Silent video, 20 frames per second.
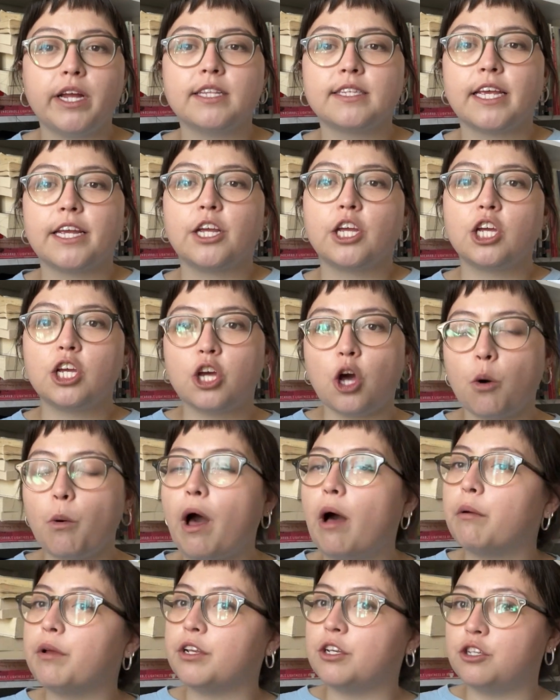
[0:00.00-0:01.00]
It's like, go
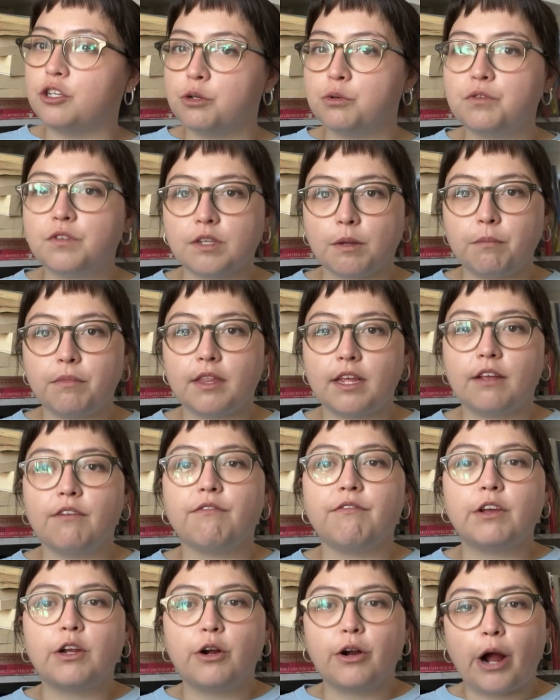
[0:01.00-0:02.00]
out and do something,
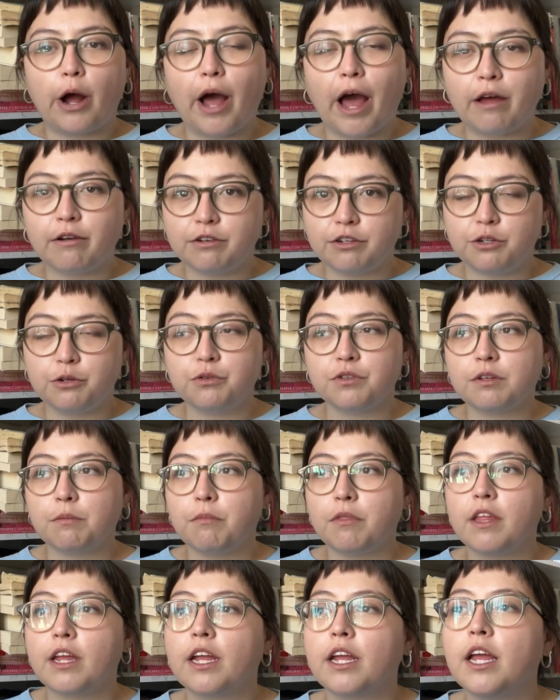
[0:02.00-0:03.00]
figure out how to do
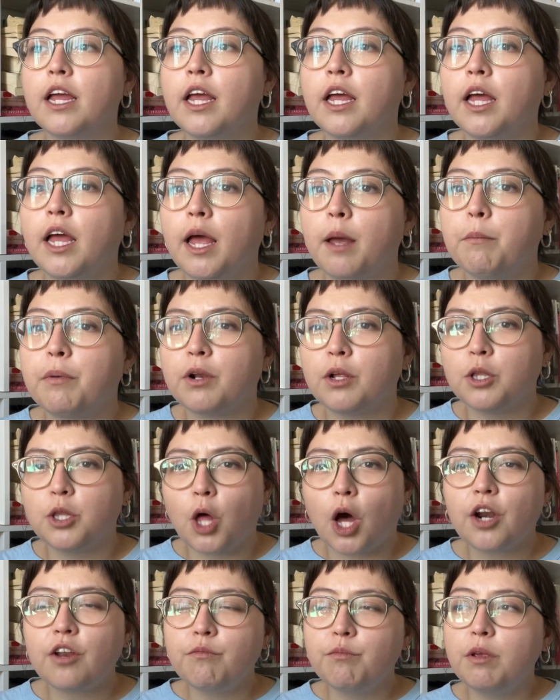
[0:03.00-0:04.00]
something. But a
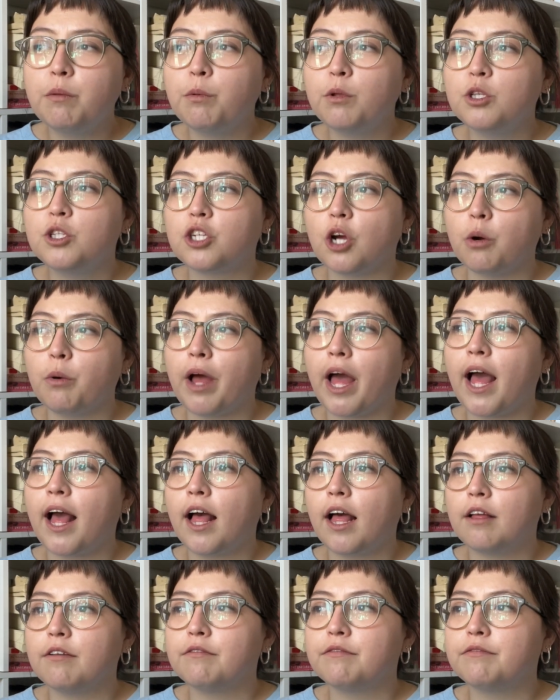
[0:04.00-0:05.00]
lot of people don't
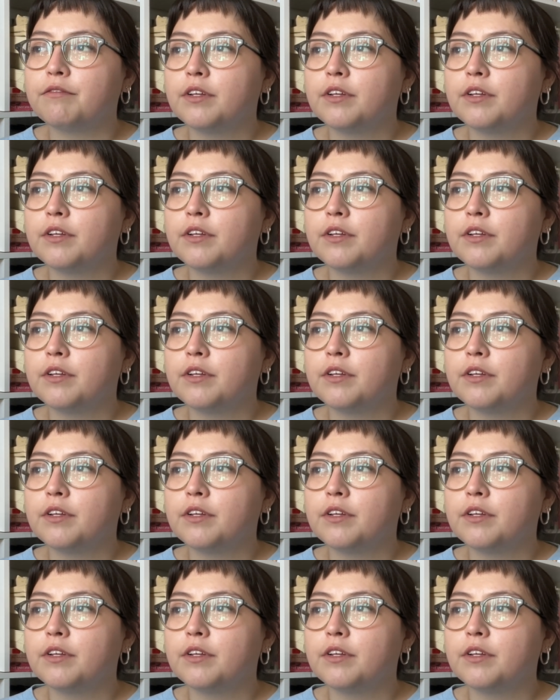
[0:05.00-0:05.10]
have,